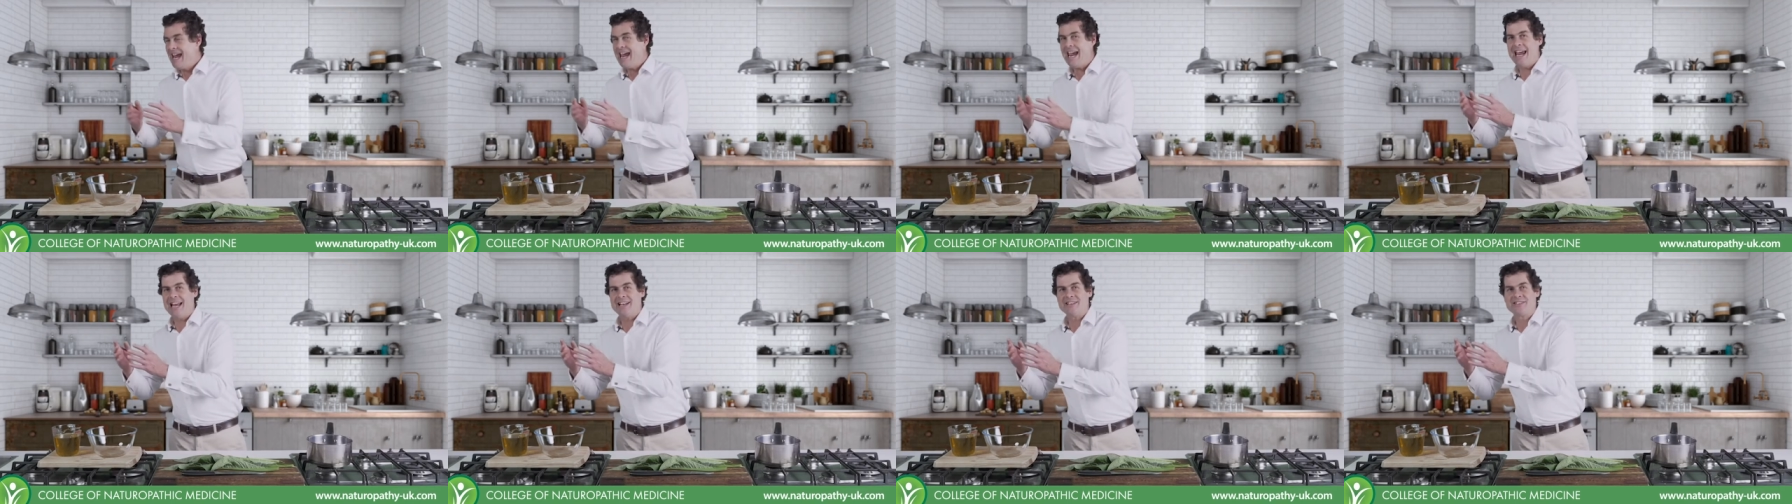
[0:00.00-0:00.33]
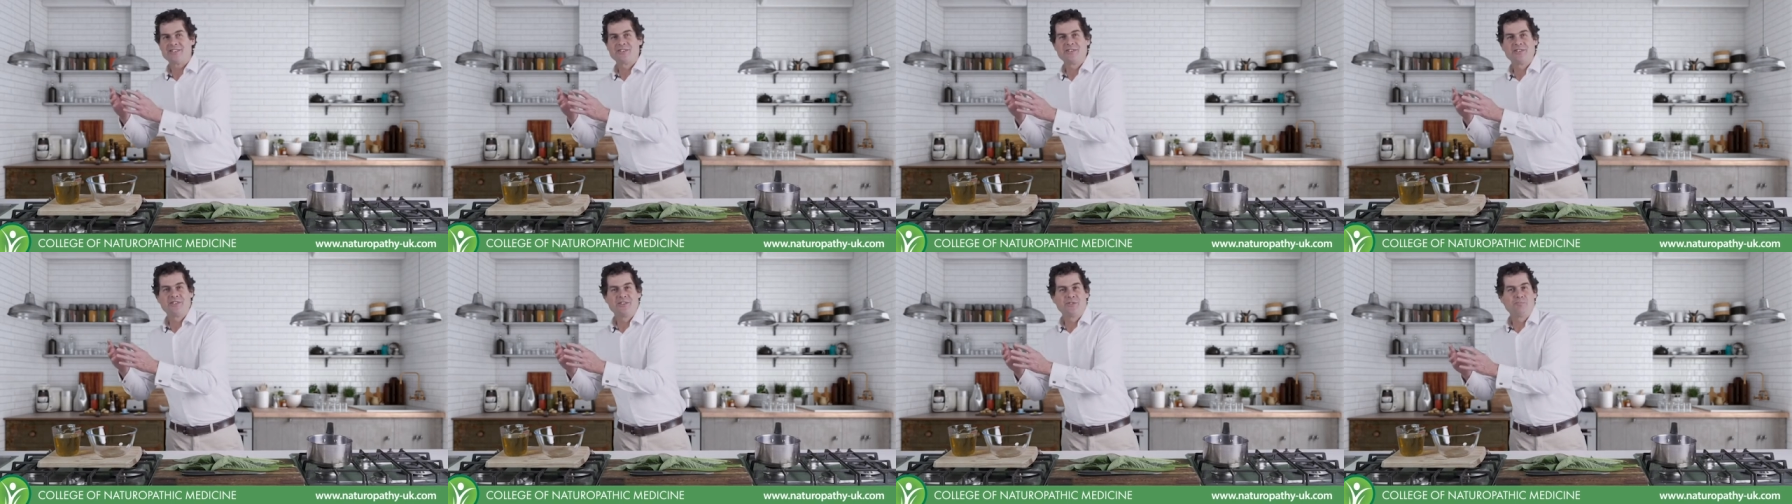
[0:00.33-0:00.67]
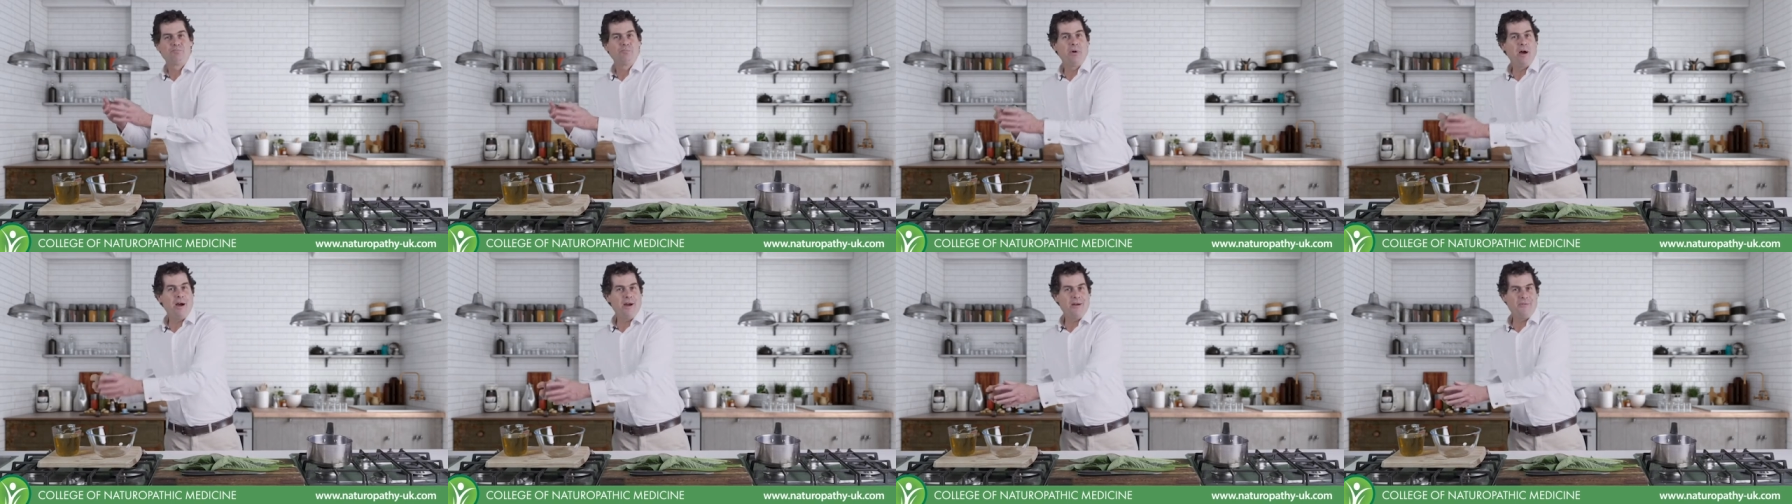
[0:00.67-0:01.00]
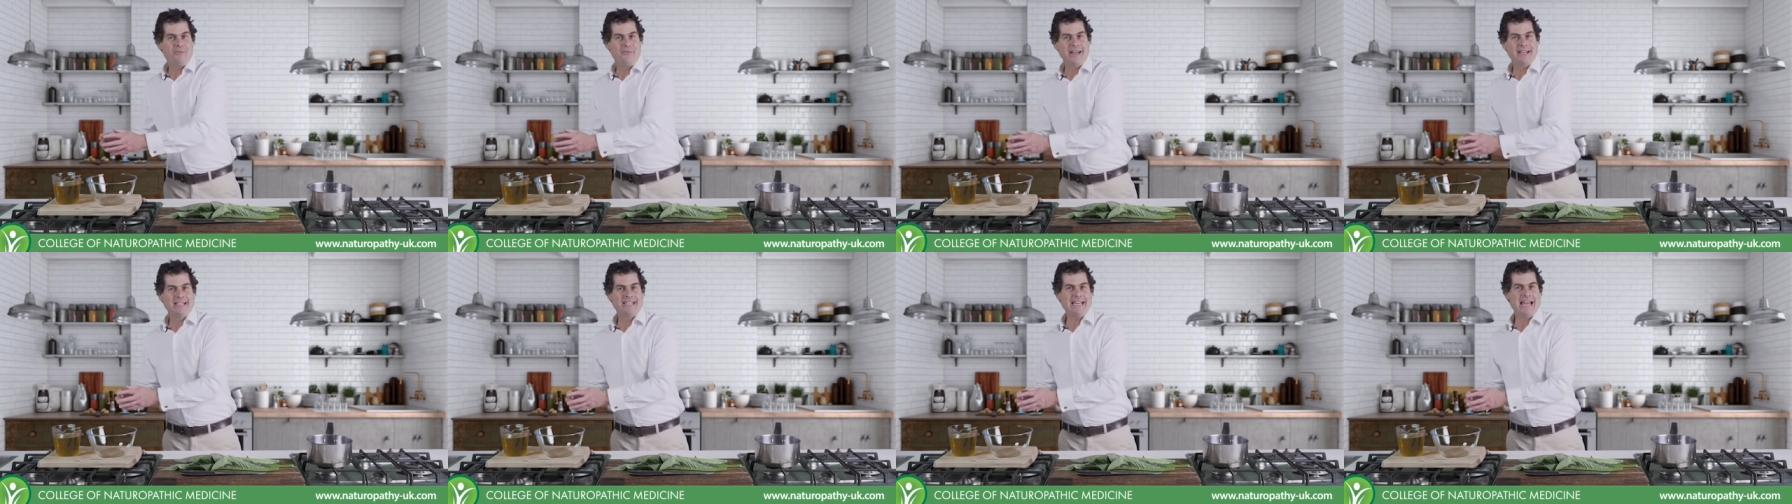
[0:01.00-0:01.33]
It's
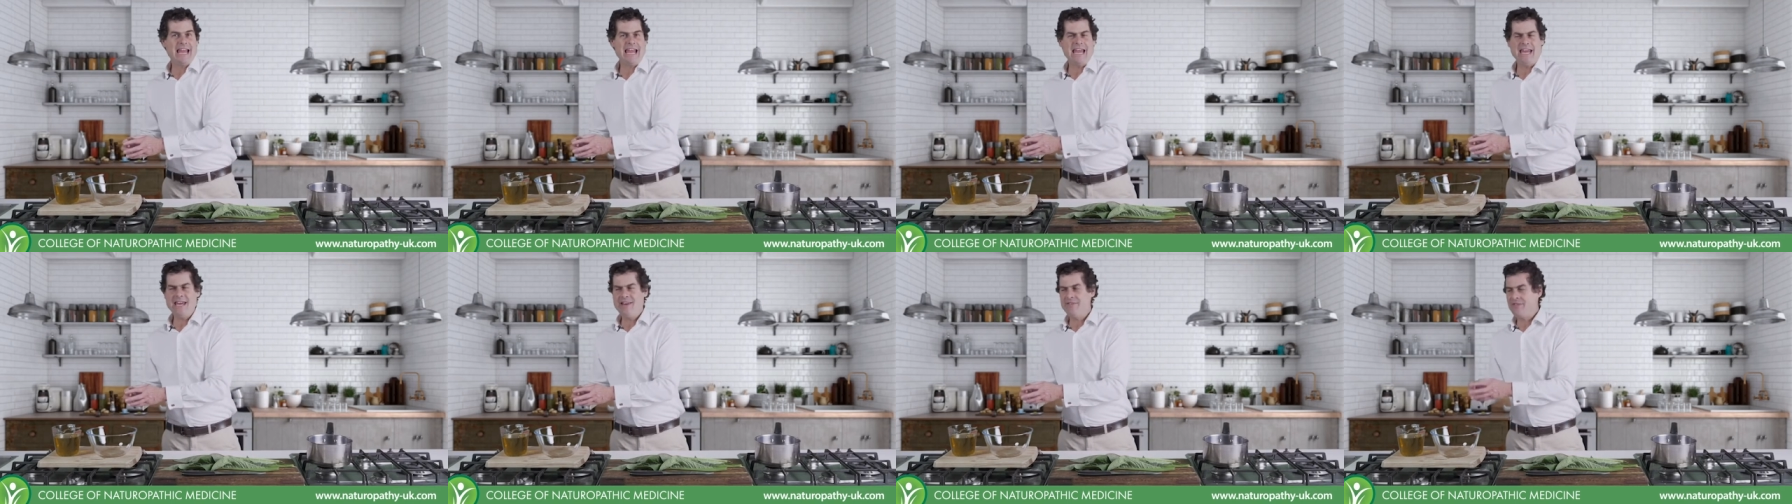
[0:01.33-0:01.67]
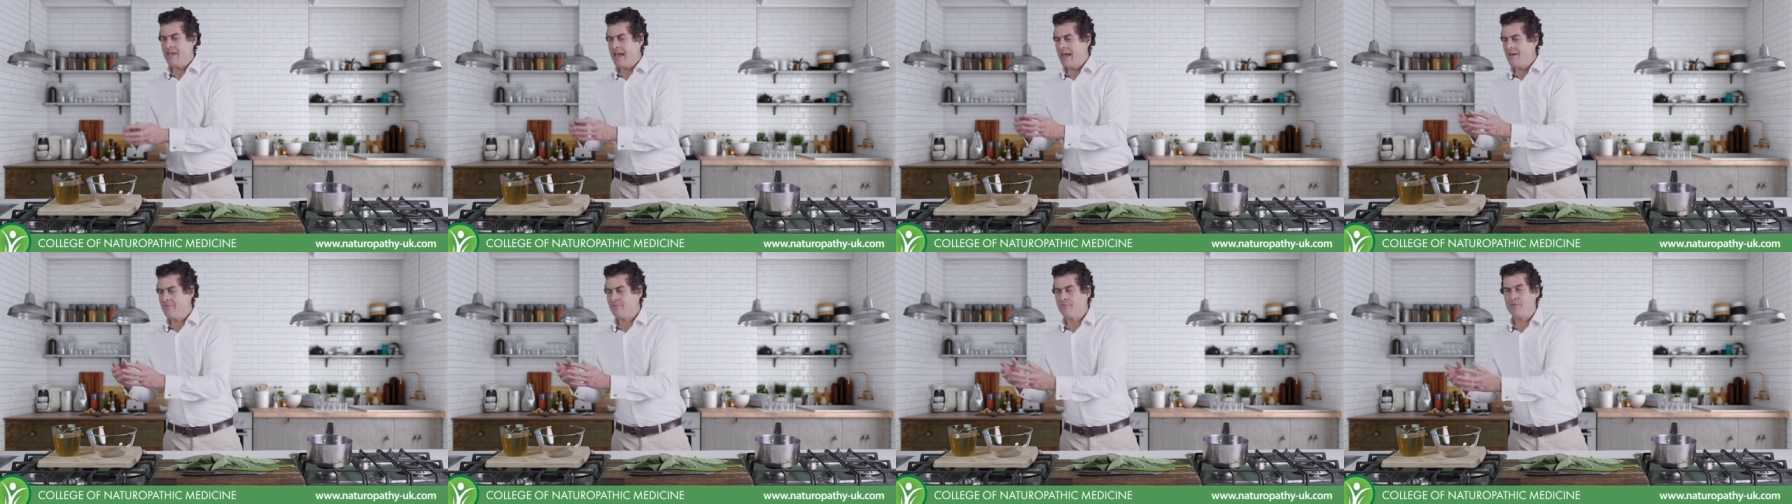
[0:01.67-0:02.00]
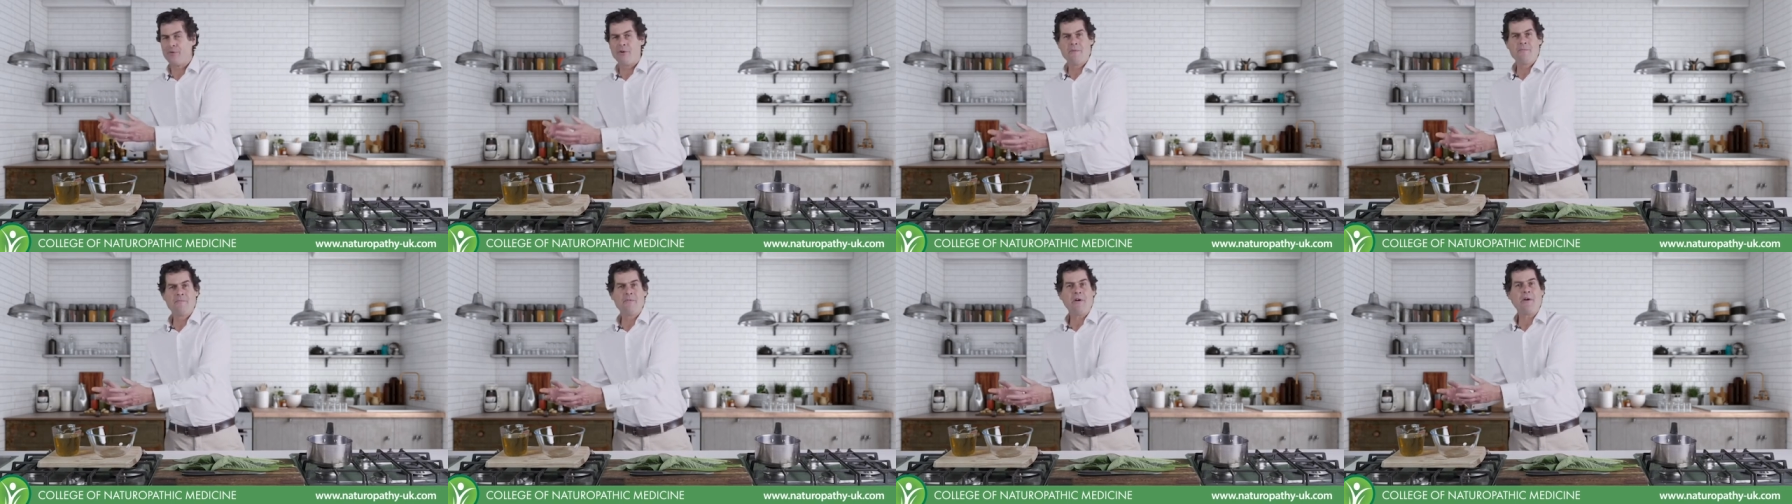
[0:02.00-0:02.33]
perfect to eat, therefore I'm